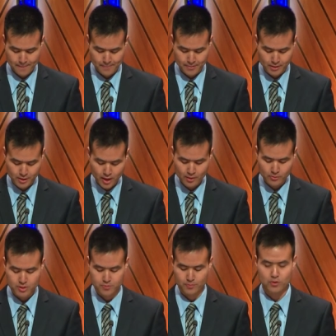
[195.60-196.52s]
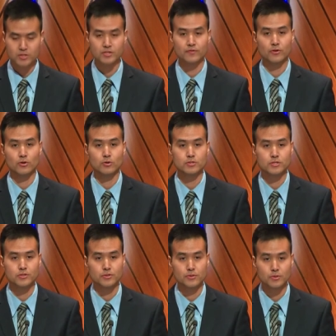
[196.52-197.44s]
But God was merciful
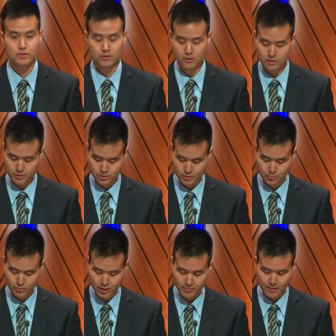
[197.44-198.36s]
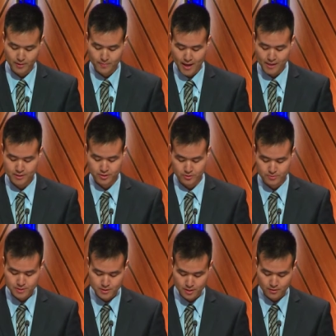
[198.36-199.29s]
to, to bring me back to
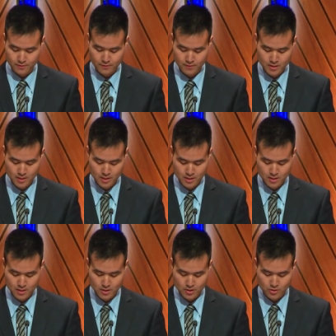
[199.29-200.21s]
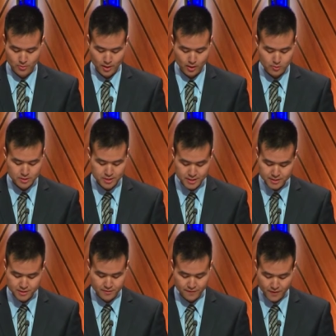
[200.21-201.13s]
Himself through my own
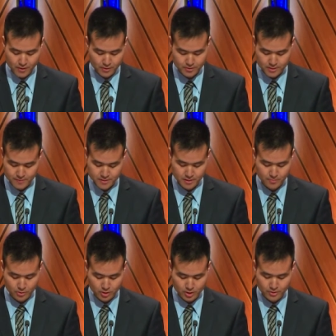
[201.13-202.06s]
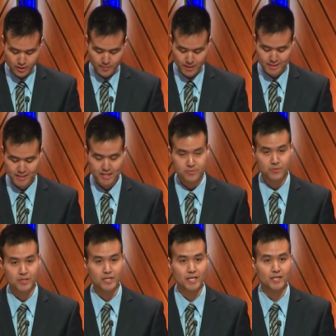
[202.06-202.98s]
sins and failures, I've seen more clearly my
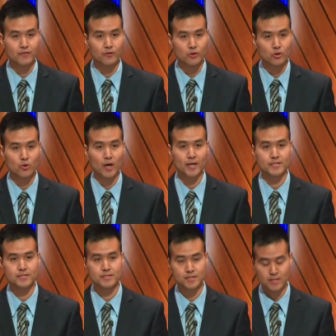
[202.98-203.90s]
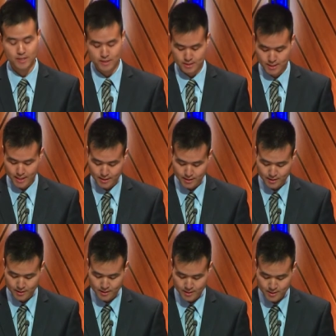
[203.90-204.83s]
desperate need for Christ daily.